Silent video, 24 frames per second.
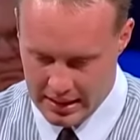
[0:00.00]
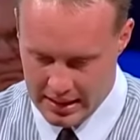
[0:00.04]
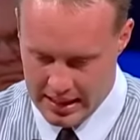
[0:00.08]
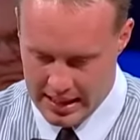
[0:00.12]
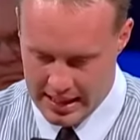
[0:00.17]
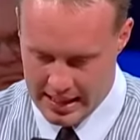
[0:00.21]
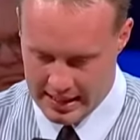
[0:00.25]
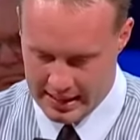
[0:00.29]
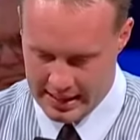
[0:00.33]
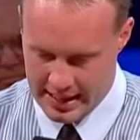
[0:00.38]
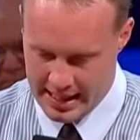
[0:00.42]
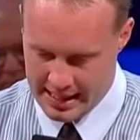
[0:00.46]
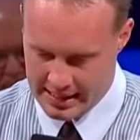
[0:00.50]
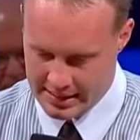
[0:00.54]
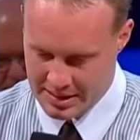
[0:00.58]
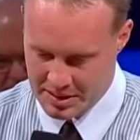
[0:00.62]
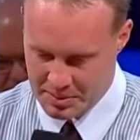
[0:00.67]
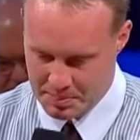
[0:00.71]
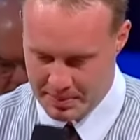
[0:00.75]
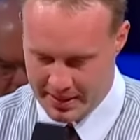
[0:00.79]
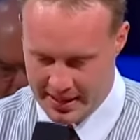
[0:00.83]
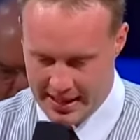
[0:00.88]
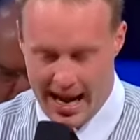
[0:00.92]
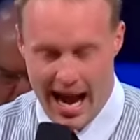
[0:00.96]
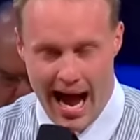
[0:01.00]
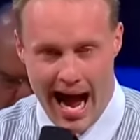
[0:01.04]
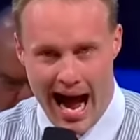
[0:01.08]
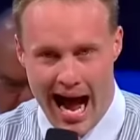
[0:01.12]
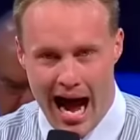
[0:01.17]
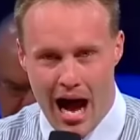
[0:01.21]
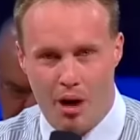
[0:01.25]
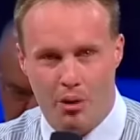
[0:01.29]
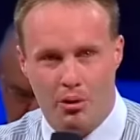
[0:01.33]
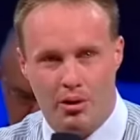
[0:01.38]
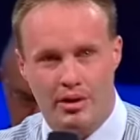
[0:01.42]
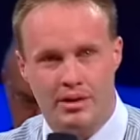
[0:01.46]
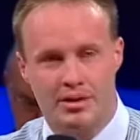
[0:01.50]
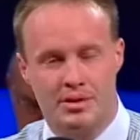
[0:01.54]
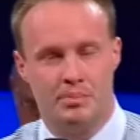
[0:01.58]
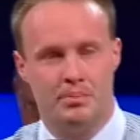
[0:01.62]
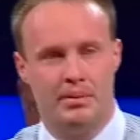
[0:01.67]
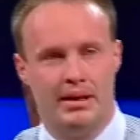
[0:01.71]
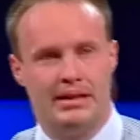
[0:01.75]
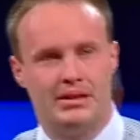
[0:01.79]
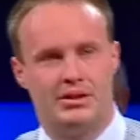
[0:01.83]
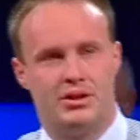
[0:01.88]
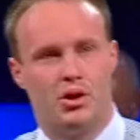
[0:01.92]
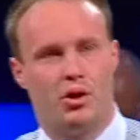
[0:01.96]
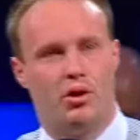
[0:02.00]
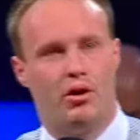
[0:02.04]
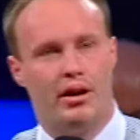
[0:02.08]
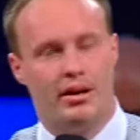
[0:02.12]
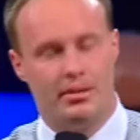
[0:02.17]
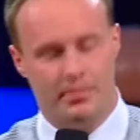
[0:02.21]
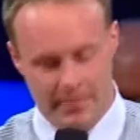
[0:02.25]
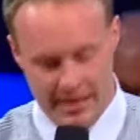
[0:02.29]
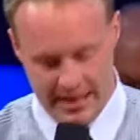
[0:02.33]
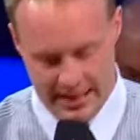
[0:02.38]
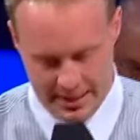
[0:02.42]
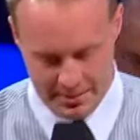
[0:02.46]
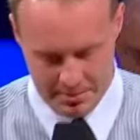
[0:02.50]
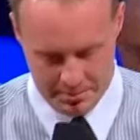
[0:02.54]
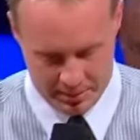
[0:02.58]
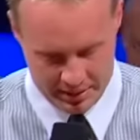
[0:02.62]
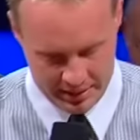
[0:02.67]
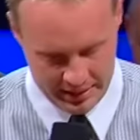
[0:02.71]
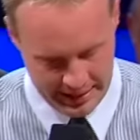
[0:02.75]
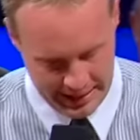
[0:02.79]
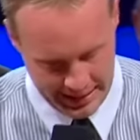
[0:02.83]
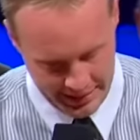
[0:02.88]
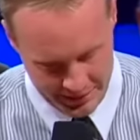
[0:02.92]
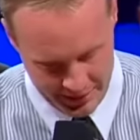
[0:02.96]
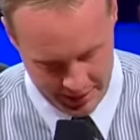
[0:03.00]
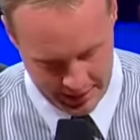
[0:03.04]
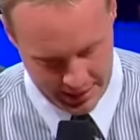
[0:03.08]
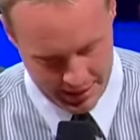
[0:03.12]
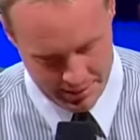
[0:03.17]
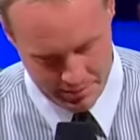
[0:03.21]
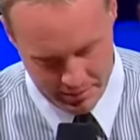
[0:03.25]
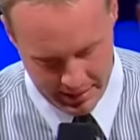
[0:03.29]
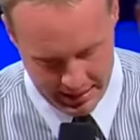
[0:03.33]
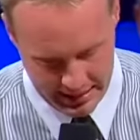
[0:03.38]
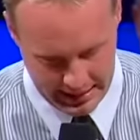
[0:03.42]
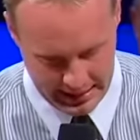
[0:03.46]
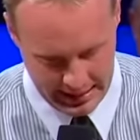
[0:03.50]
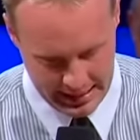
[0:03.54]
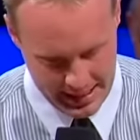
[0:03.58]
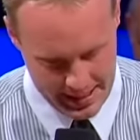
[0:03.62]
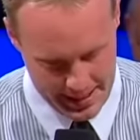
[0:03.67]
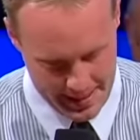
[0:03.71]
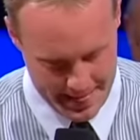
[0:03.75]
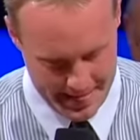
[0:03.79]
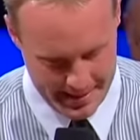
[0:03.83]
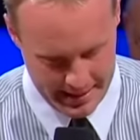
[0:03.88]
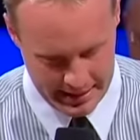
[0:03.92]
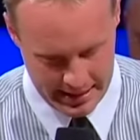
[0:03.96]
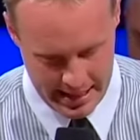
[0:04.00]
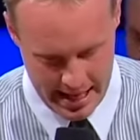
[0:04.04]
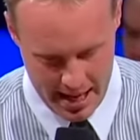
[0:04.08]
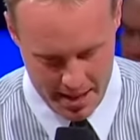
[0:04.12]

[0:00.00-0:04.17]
and has spent hours mentoring me and believing in me, and